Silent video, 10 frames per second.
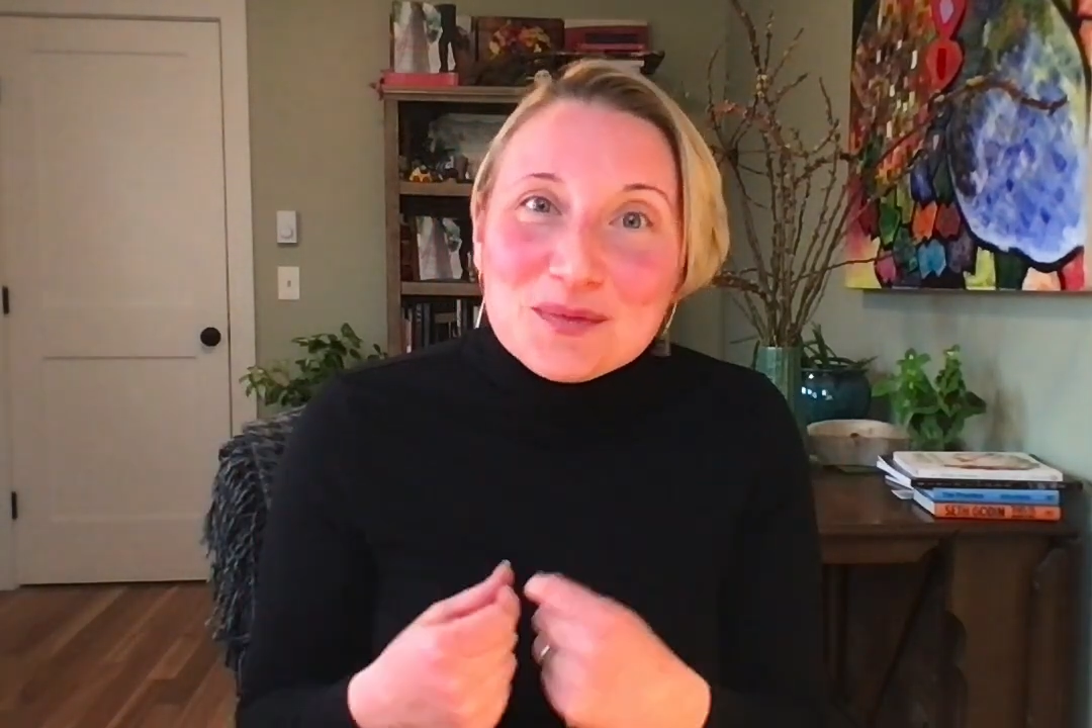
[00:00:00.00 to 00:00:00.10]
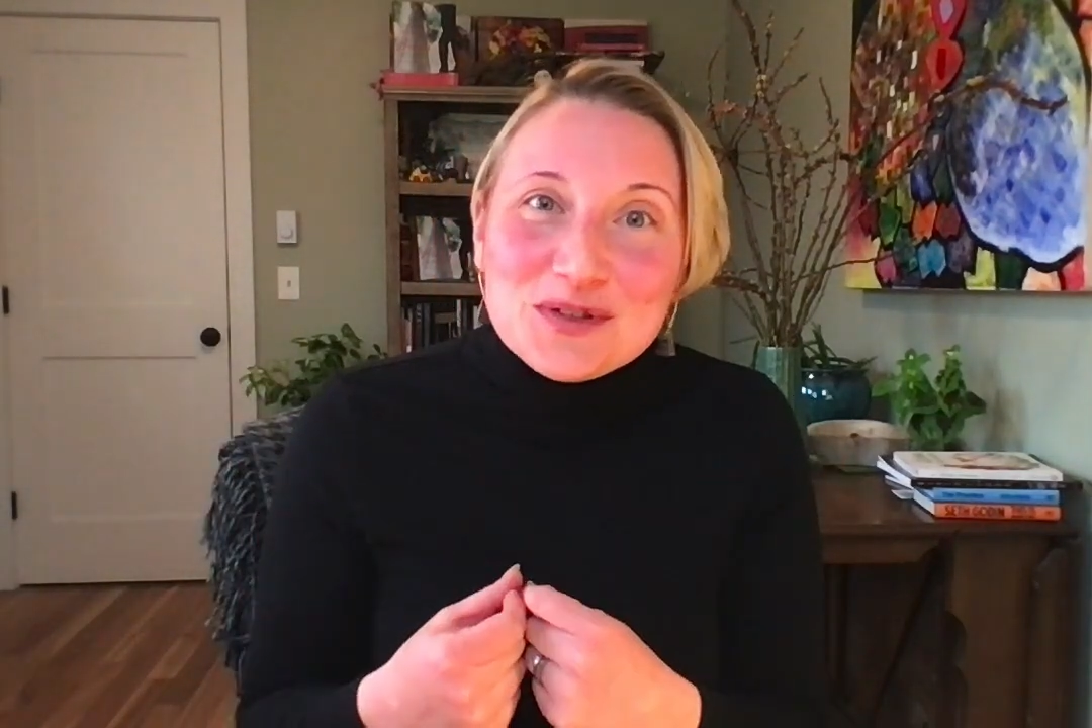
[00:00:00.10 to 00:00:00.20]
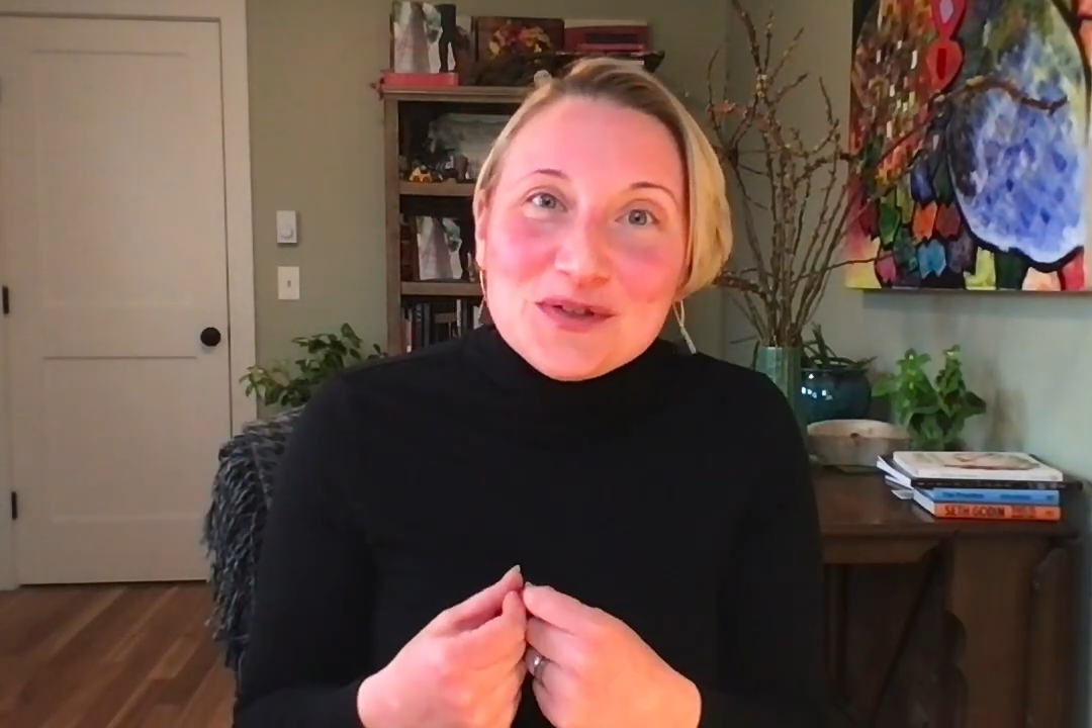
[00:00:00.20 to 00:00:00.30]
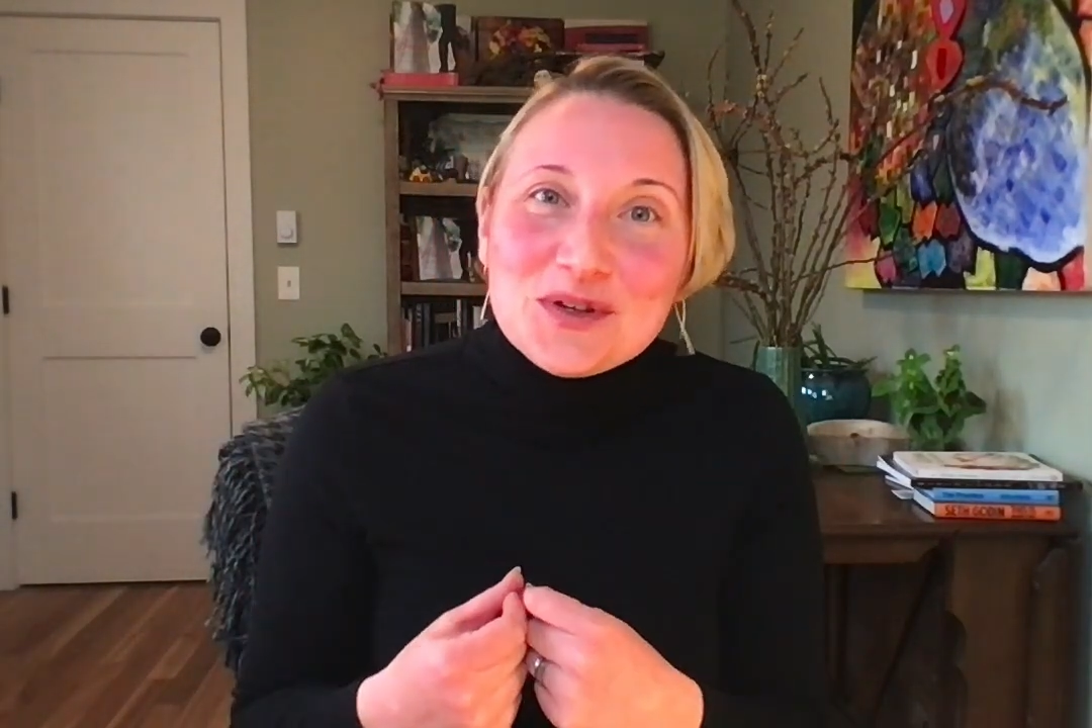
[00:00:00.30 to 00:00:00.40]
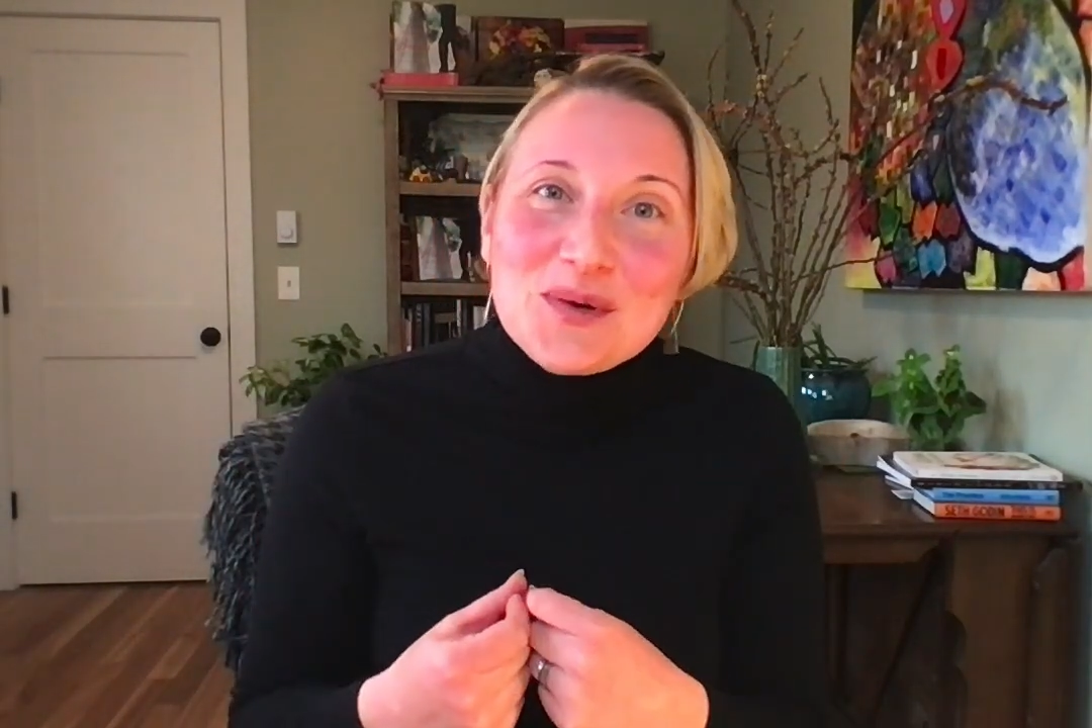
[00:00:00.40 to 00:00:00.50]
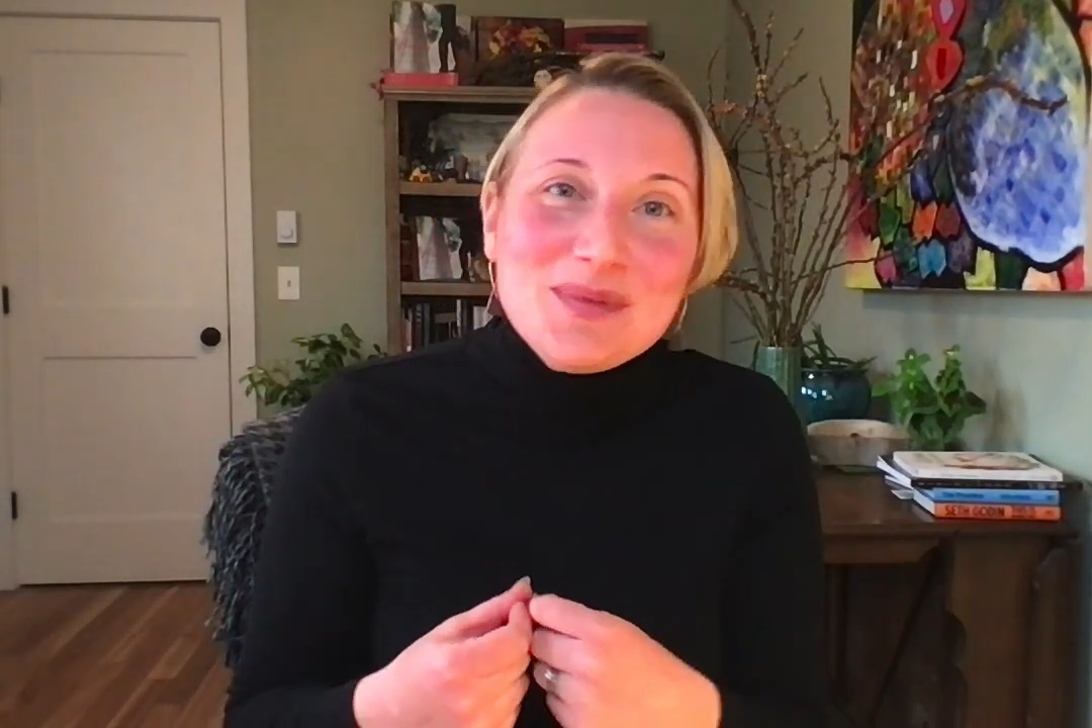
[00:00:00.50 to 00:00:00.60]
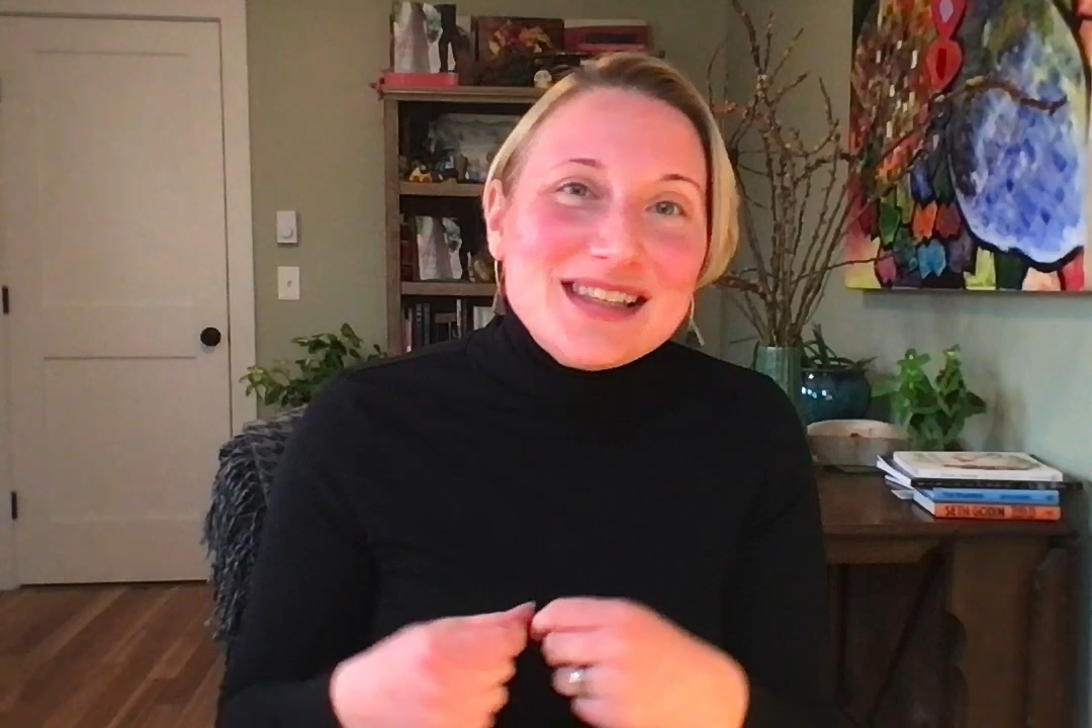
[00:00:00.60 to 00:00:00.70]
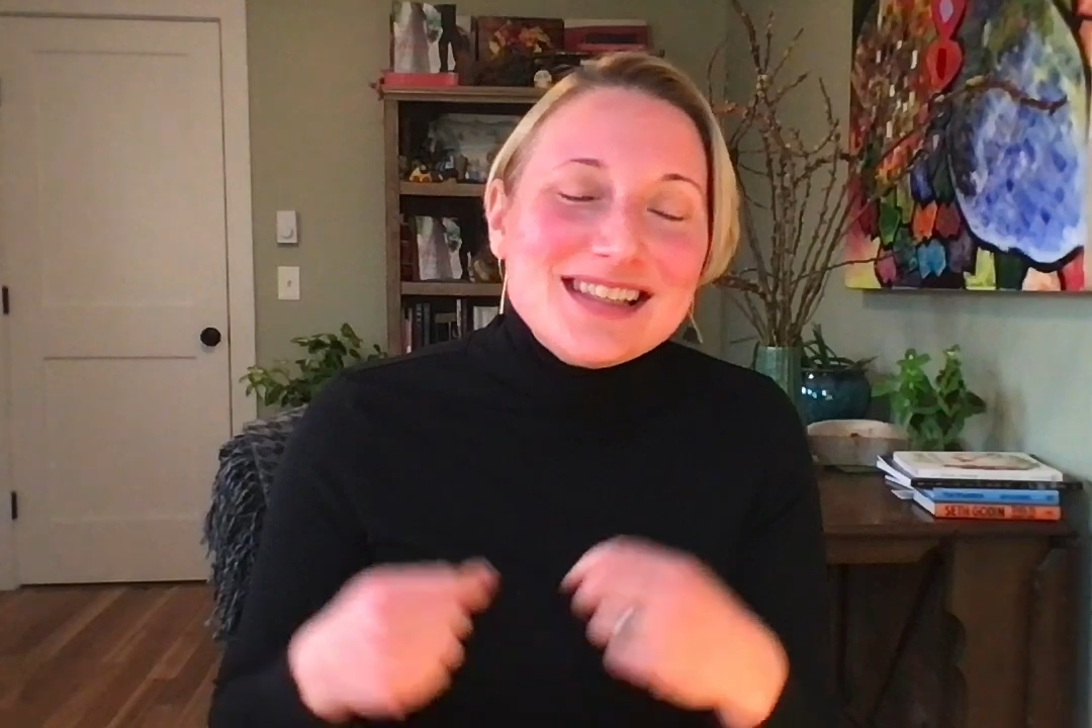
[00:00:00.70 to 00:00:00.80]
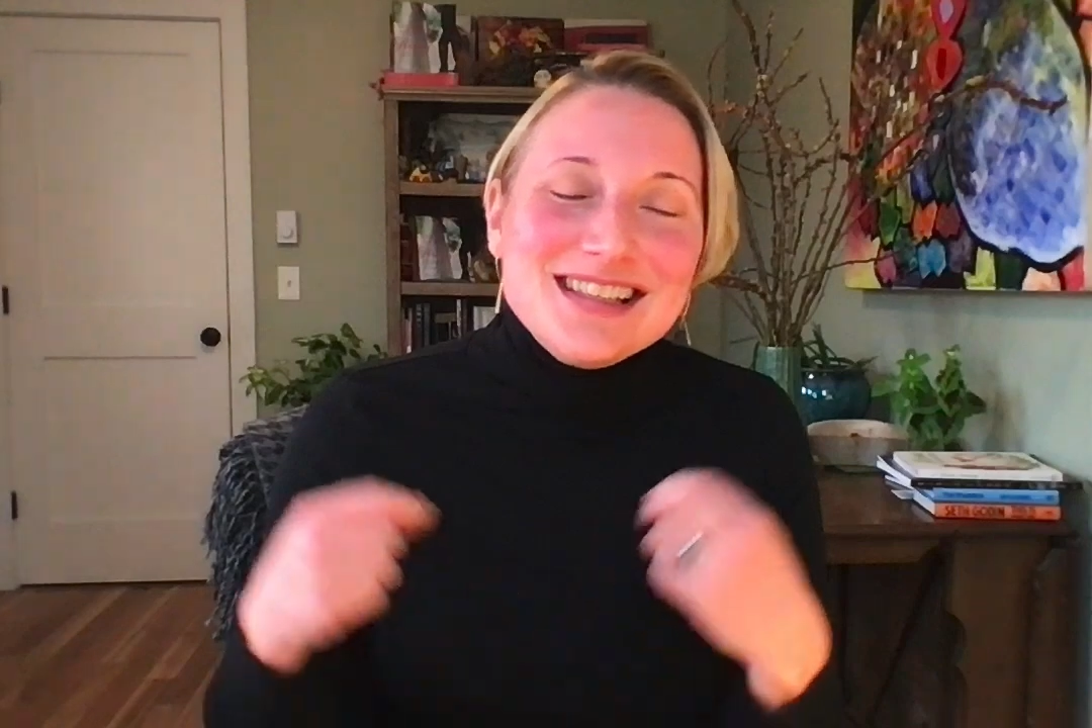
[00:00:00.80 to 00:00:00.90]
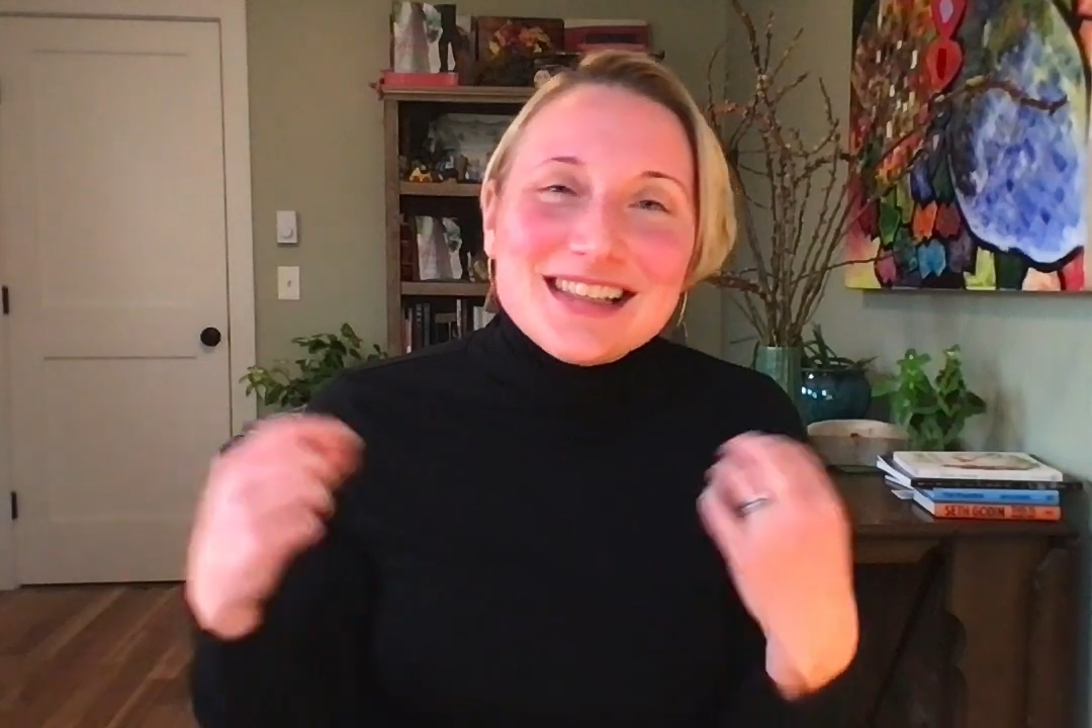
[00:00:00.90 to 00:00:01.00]
studio
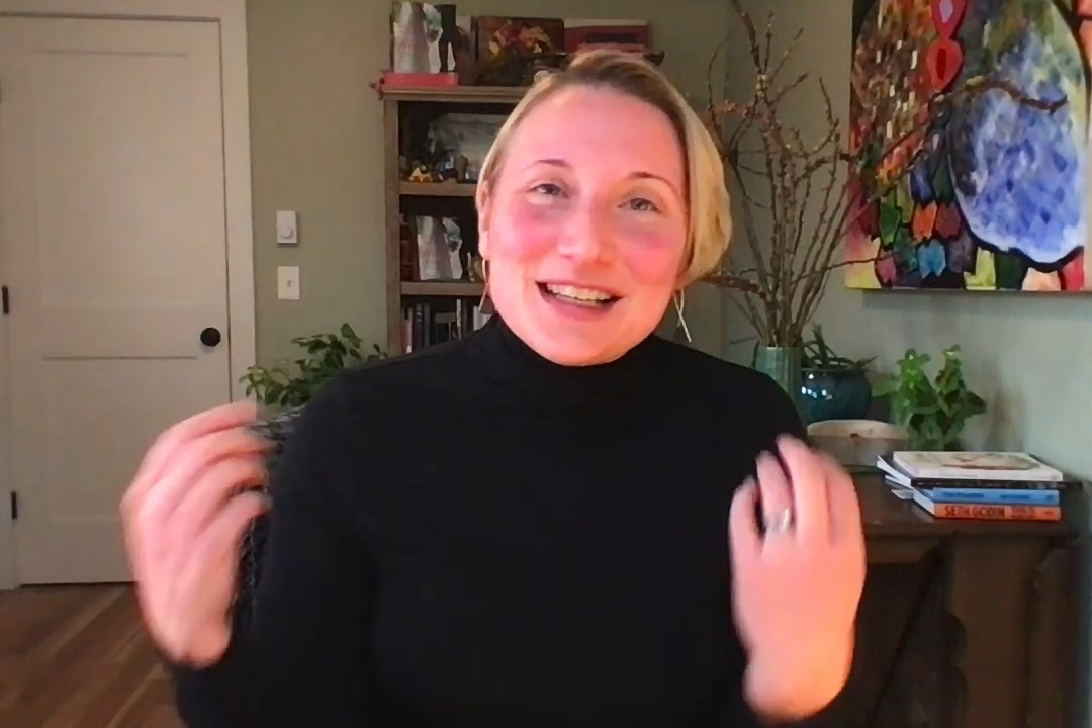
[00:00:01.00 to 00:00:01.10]
business.